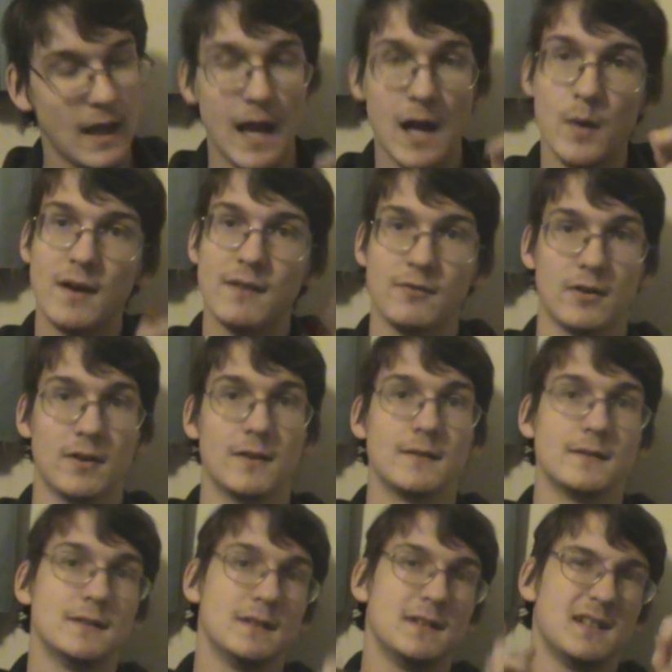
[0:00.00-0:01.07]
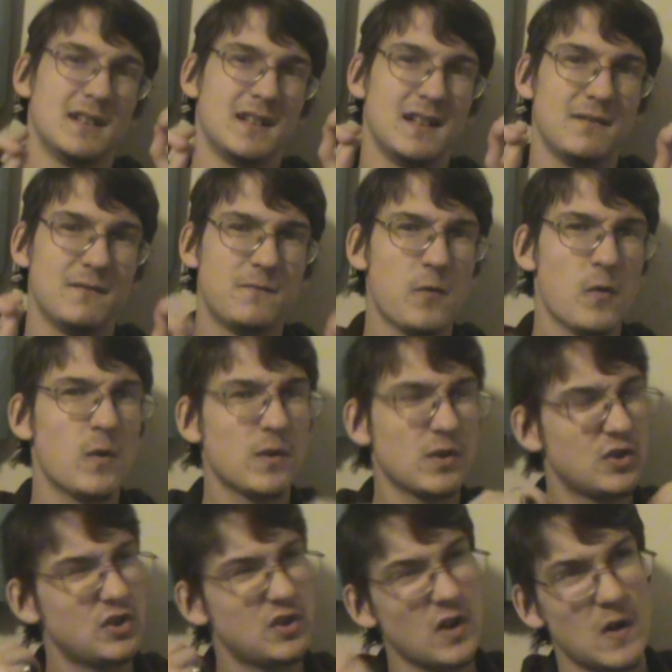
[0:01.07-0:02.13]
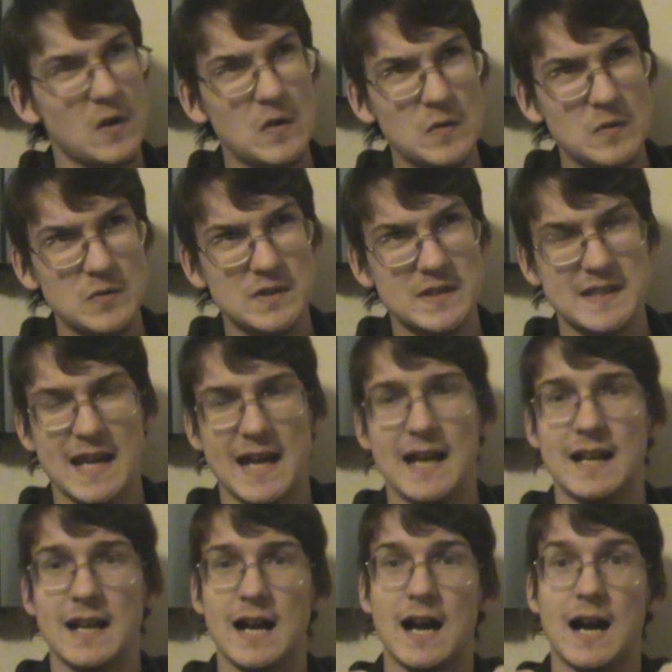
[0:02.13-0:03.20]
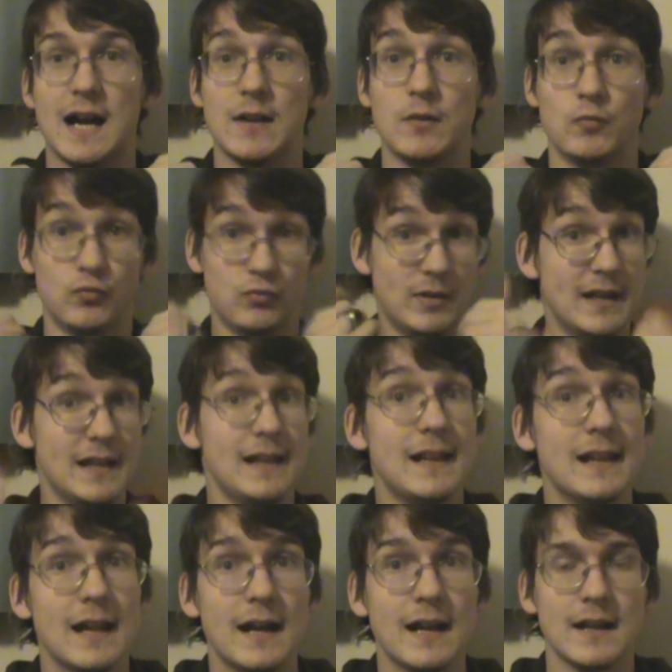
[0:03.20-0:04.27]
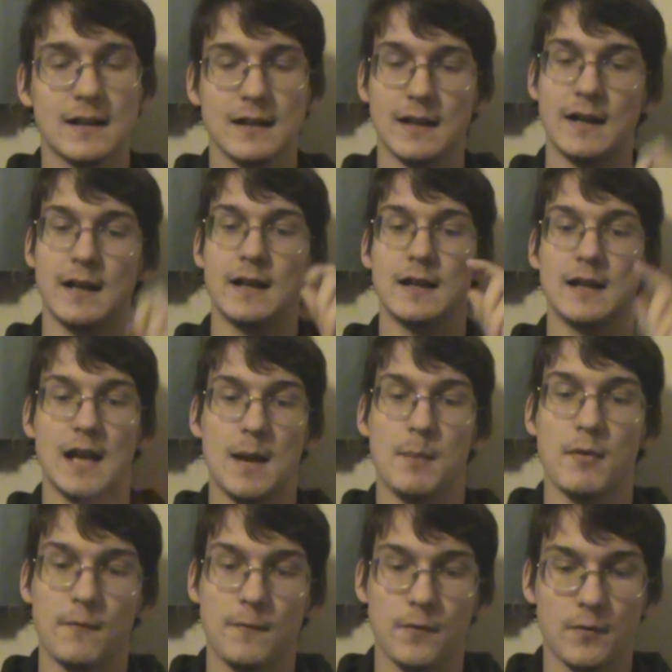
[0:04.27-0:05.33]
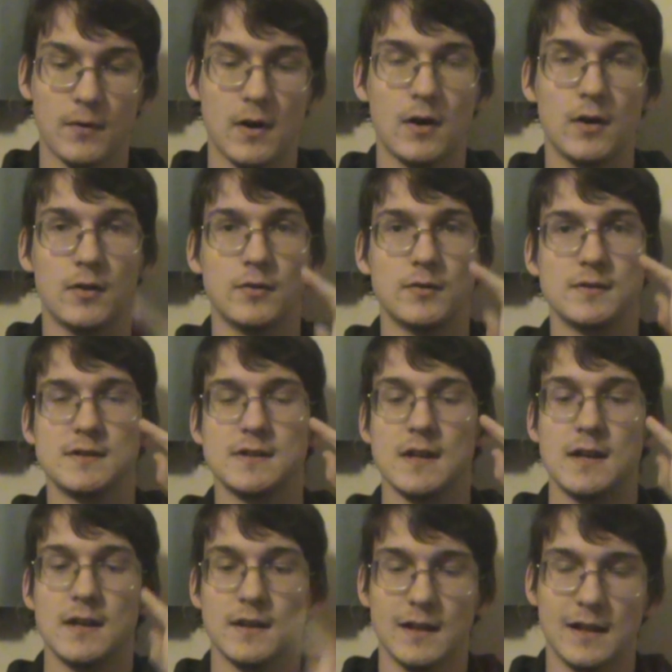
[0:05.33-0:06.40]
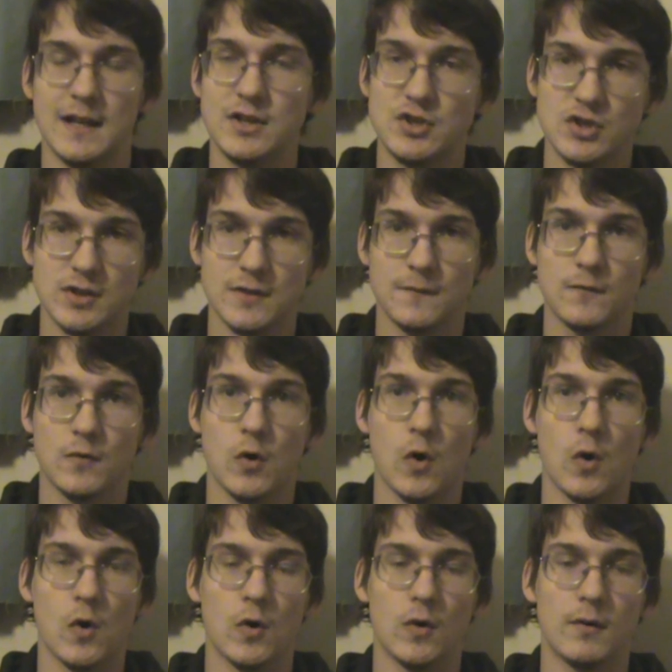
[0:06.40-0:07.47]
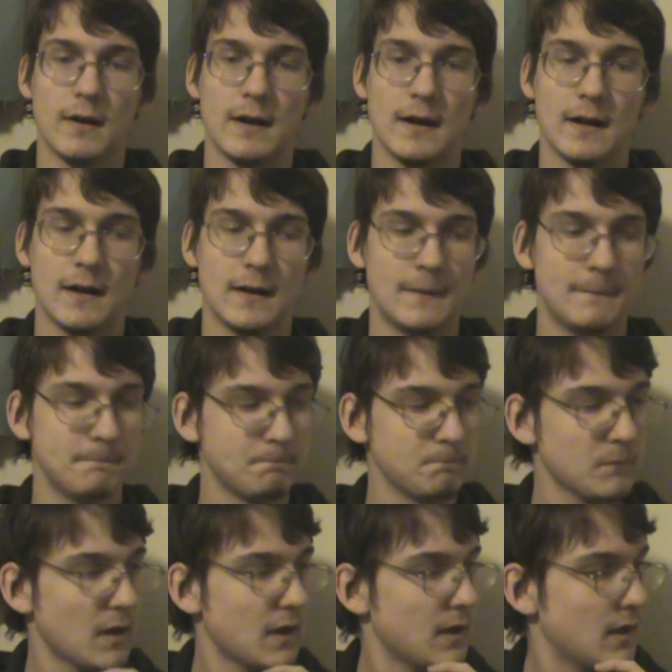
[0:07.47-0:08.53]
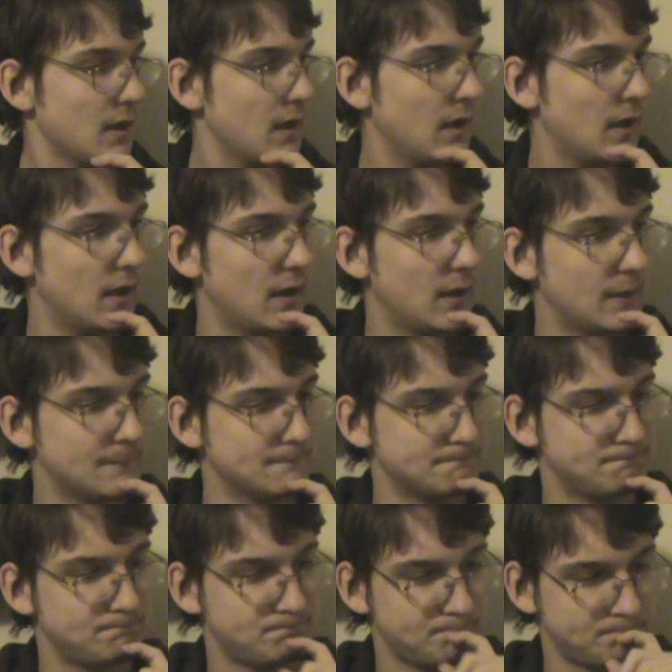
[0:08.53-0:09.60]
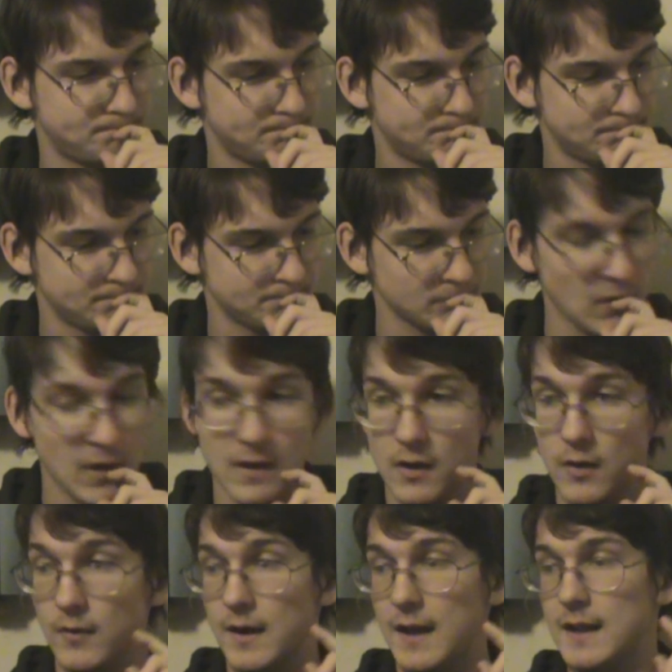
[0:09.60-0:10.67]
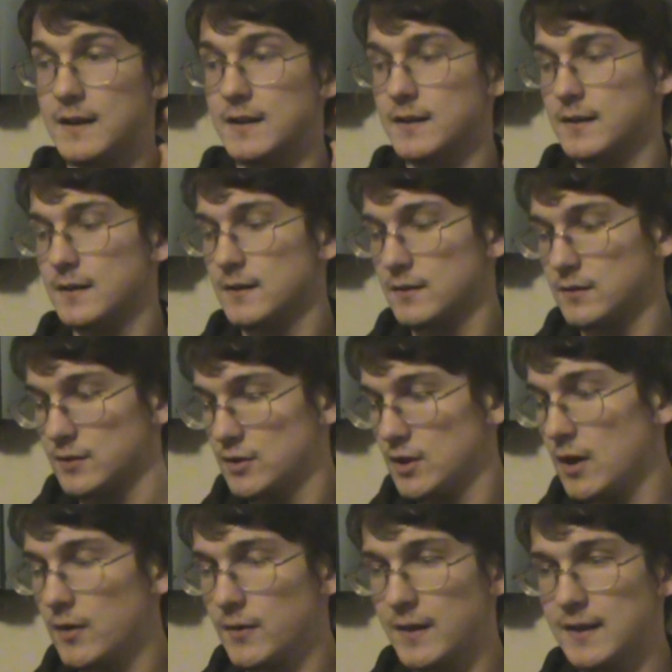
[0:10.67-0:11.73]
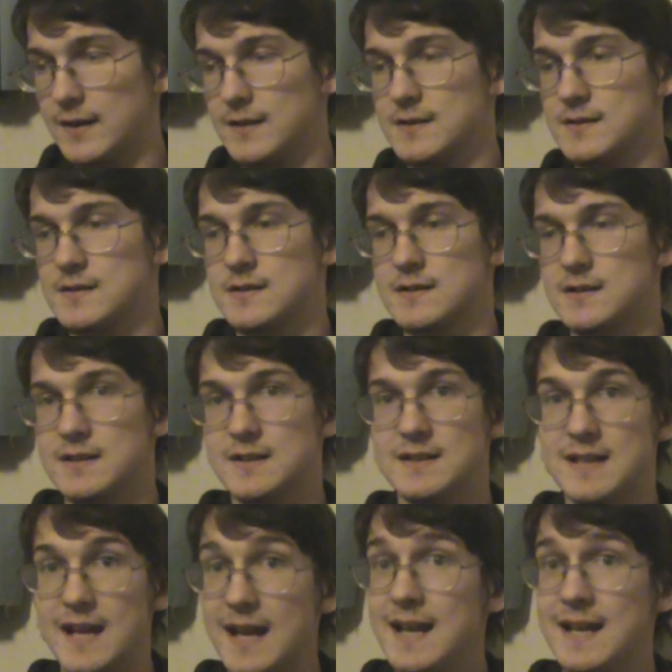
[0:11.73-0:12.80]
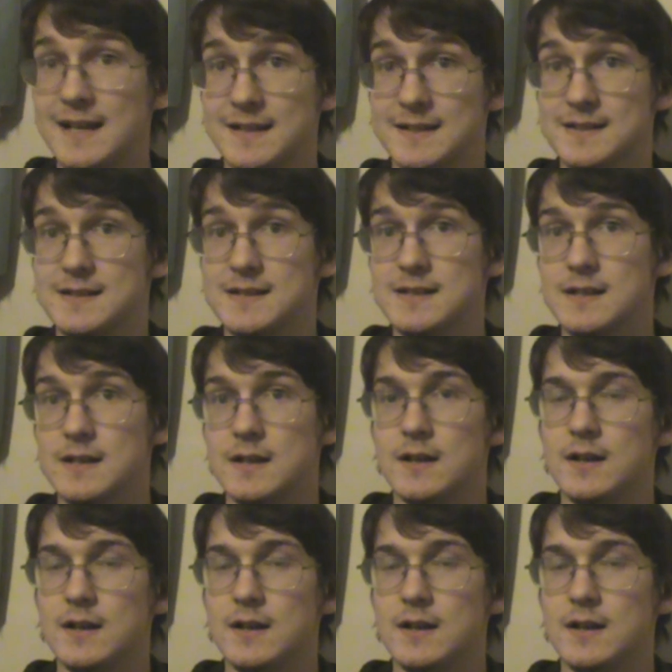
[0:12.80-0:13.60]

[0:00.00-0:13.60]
However, for shows that I really like Game of Thrones, The Legend of Korra, and the show that is today's